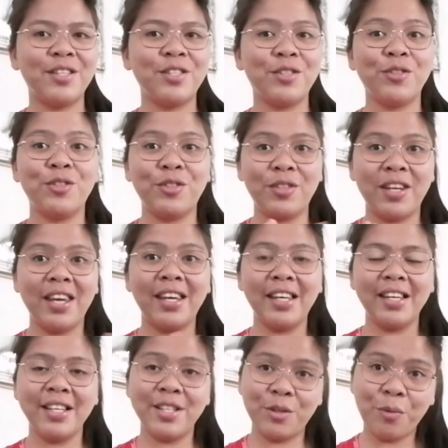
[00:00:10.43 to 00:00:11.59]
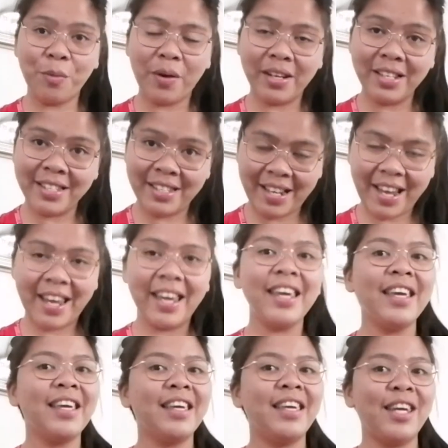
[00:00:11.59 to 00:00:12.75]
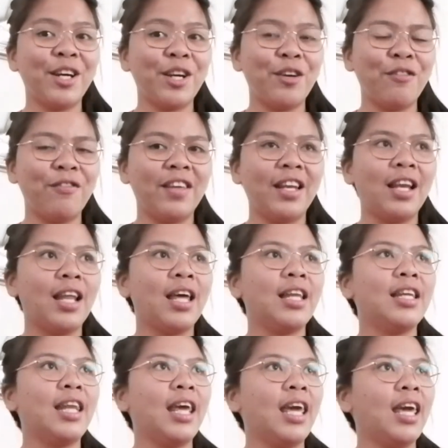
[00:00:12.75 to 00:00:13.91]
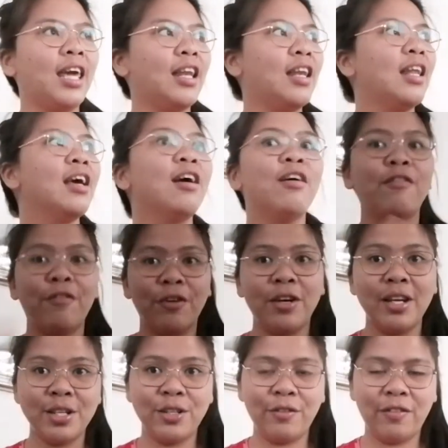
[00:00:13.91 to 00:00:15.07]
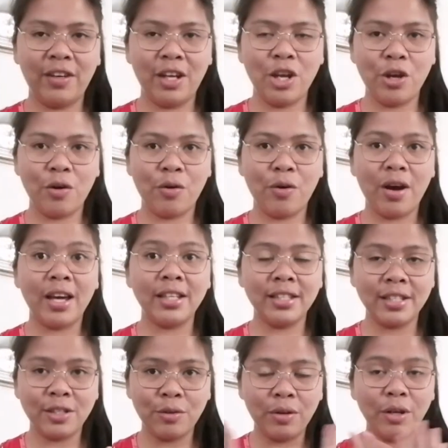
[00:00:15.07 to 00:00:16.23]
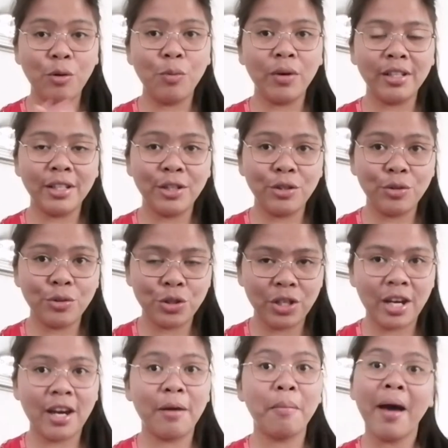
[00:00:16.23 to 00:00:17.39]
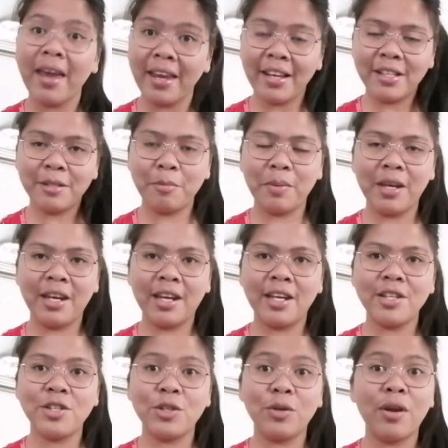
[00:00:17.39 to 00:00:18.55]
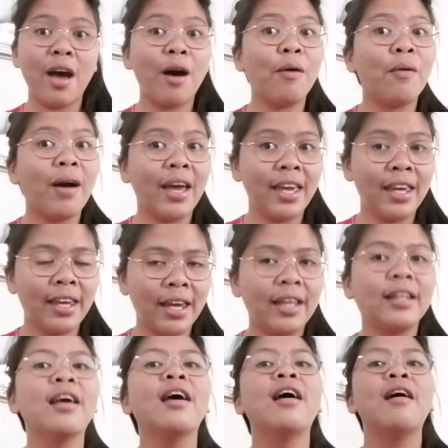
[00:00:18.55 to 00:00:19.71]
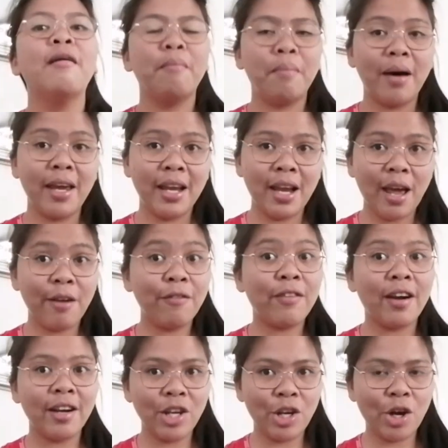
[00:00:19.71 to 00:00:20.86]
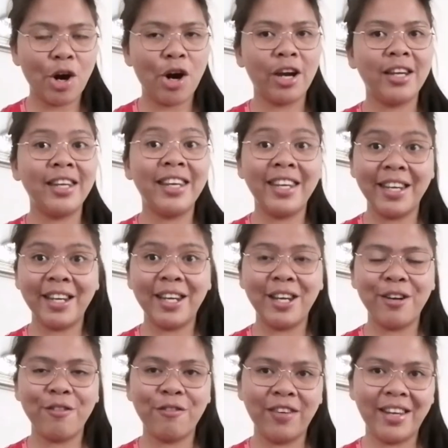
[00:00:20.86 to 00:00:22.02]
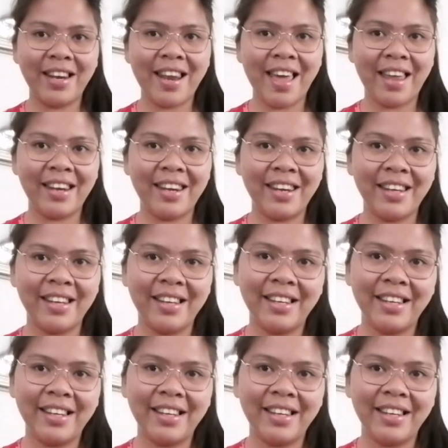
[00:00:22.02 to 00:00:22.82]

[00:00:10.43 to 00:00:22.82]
So today is Wednesday here in Finland, and for this video I just only wanted to share my experience on how I get my library card here in Finland.